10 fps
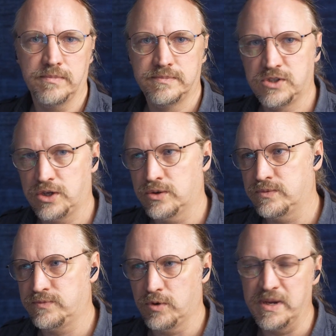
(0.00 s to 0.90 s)
So
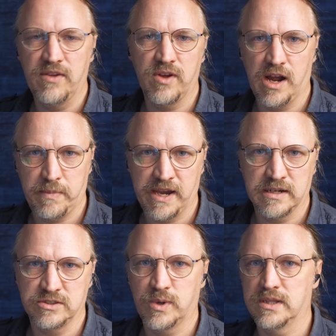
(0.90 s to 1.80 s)
for me, the iPad
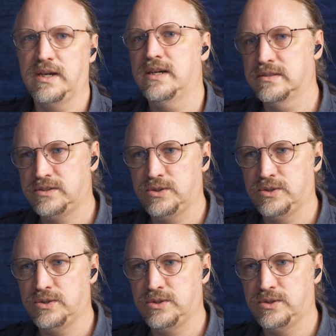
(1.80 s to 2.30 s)
is relegated